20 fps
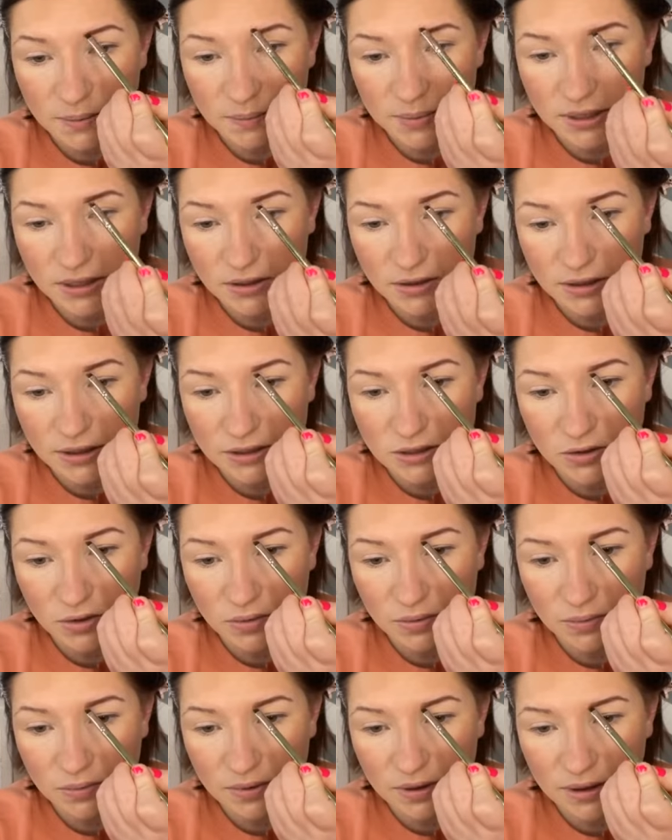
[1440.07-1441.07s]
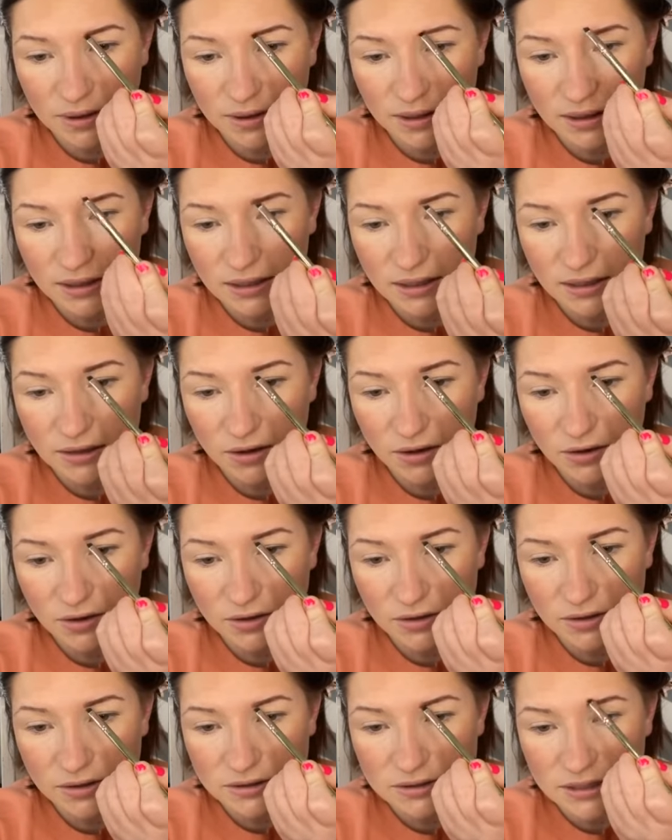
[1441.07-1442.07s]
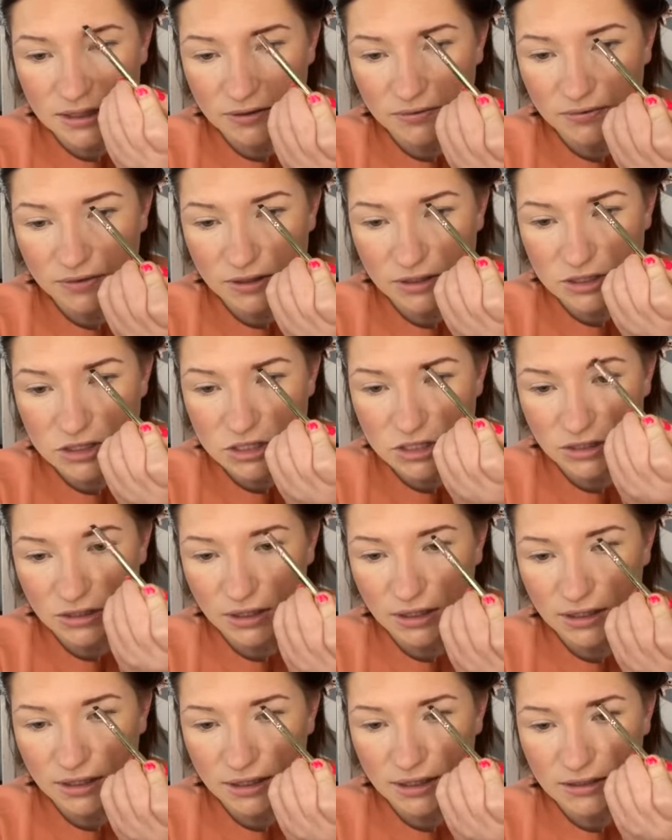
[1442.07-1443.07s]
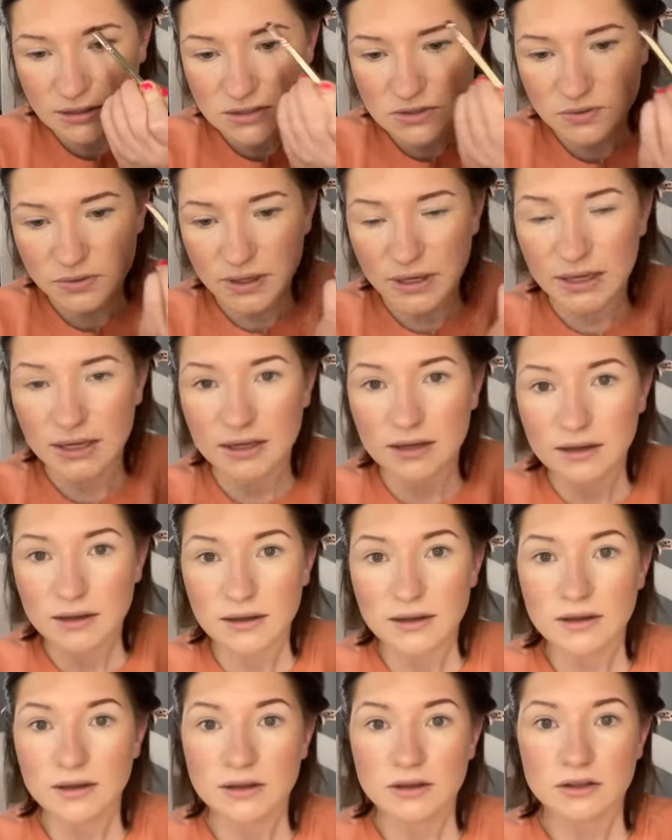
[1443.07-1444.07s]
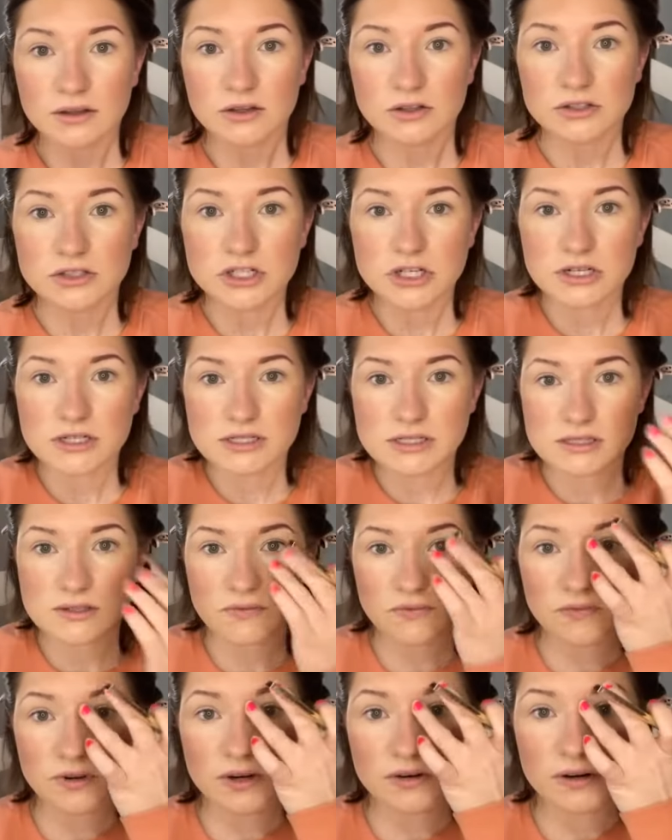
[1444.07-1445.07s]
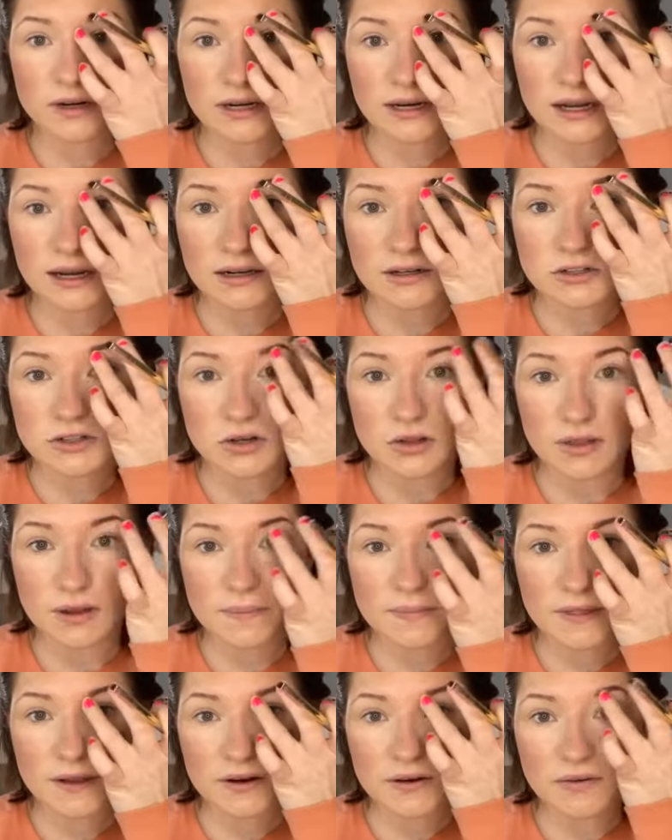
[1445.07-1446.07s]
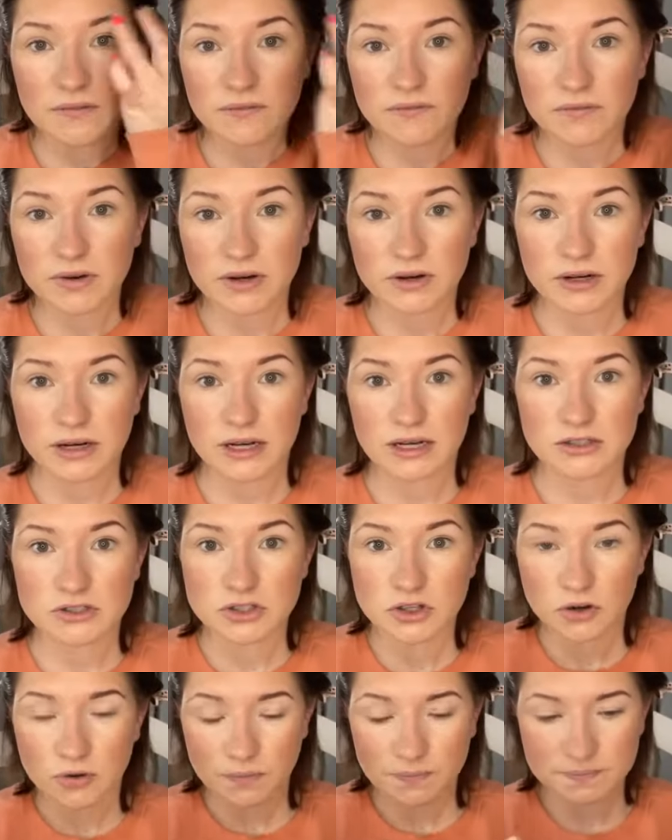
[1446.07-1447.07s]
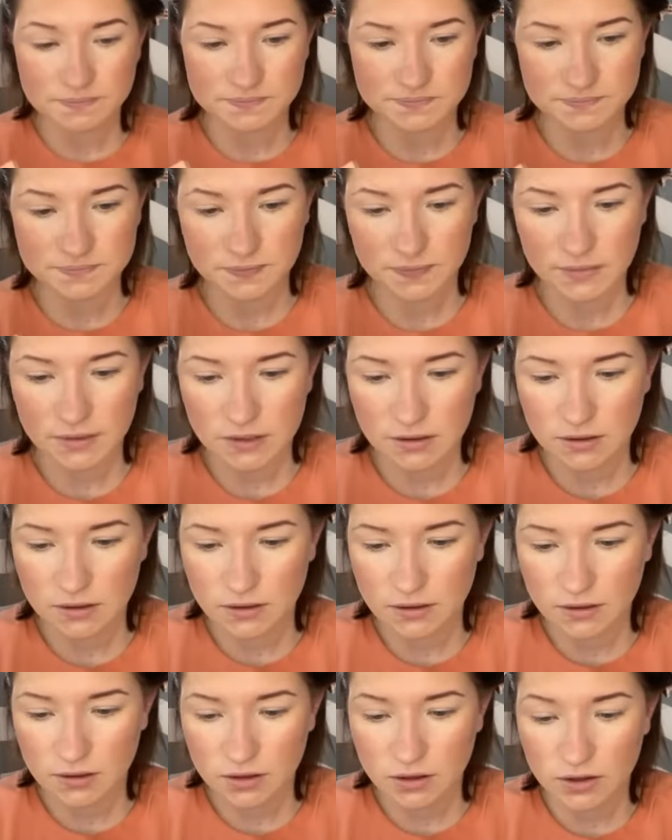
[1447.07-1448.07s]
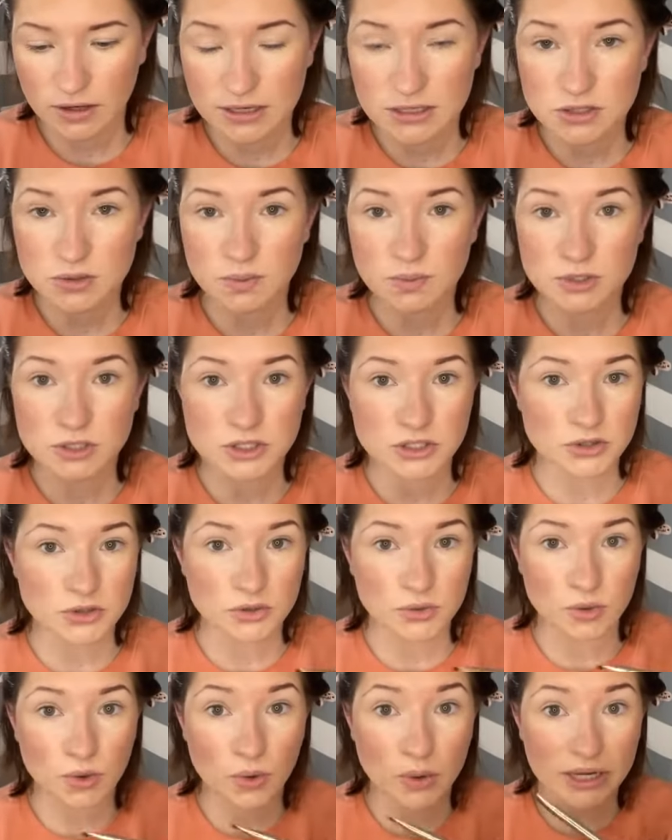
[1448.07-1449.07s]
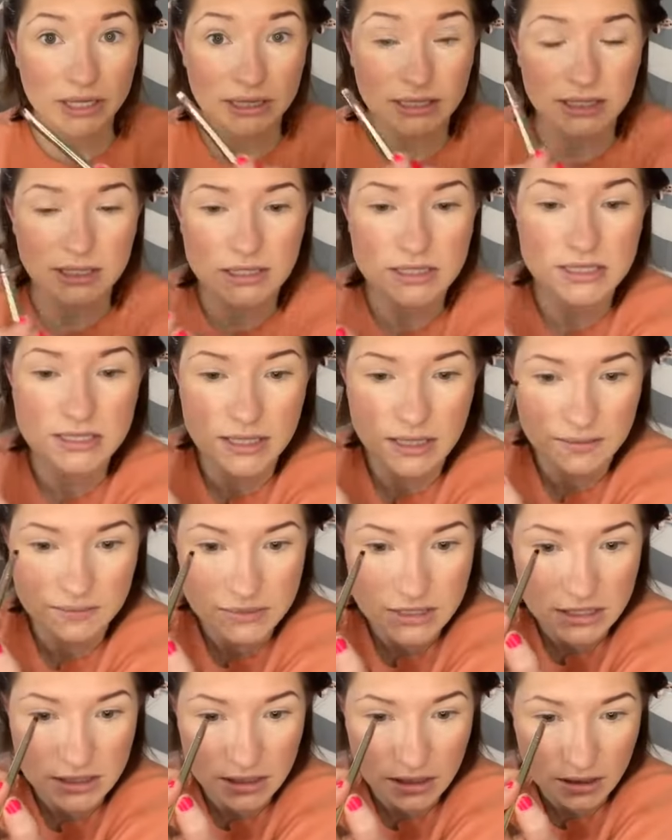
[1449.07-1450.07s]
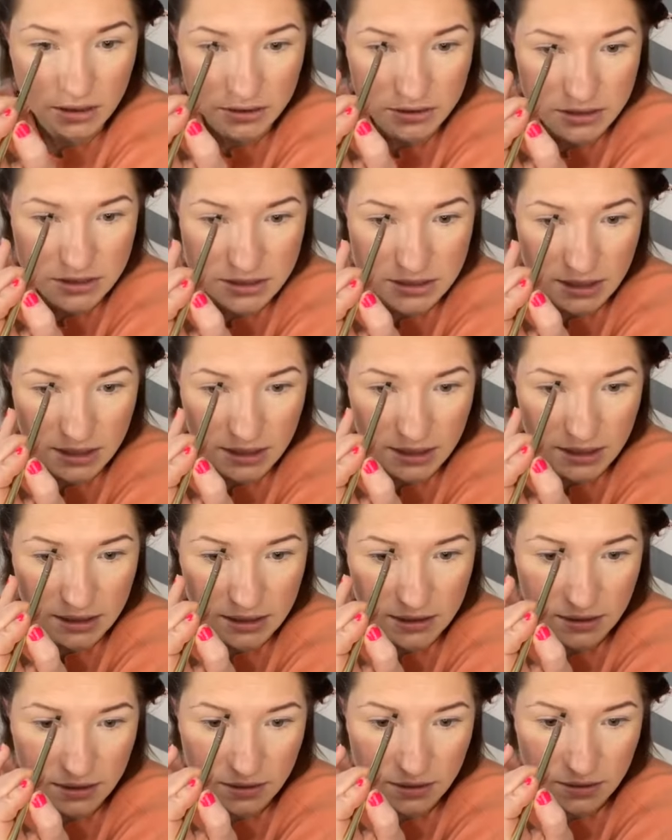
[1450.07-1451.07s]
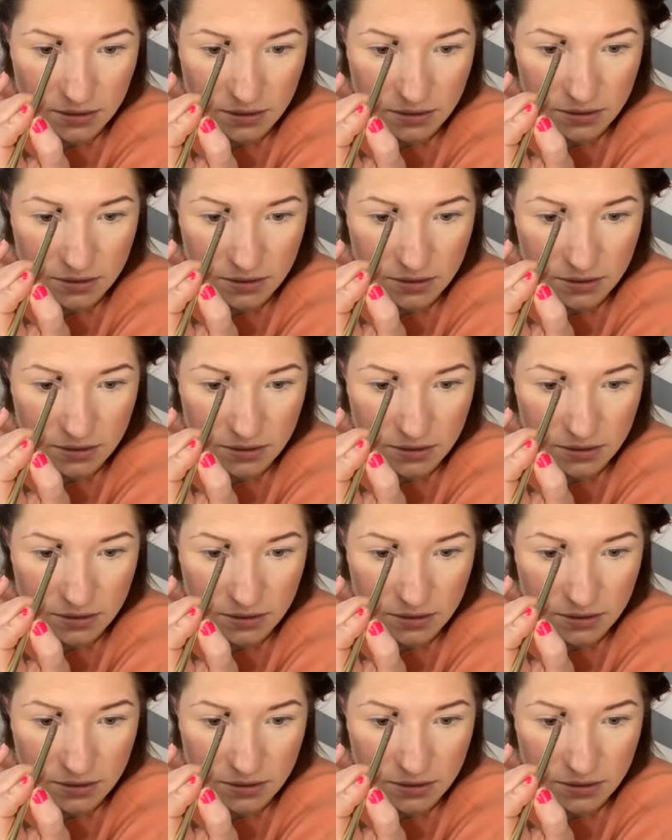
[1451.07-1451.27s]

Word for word: up here. I don't want any hard definition lines, right? You're just very natural up there, very natural. Okay, so I'm gonna do quickly the same to the other side.